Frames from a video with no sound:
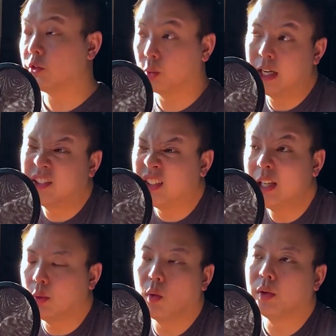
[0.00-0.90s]
Since we're not
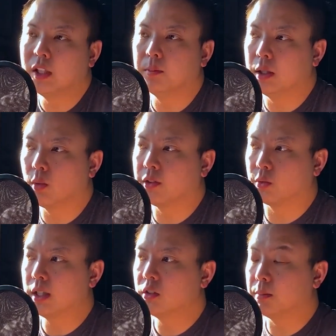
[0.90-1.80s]
dead, we won't need to be
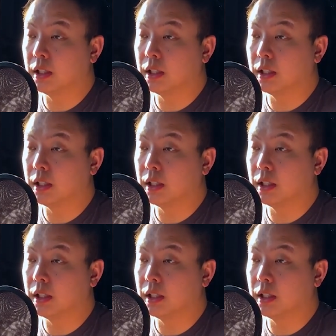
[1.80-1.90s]
resurrected.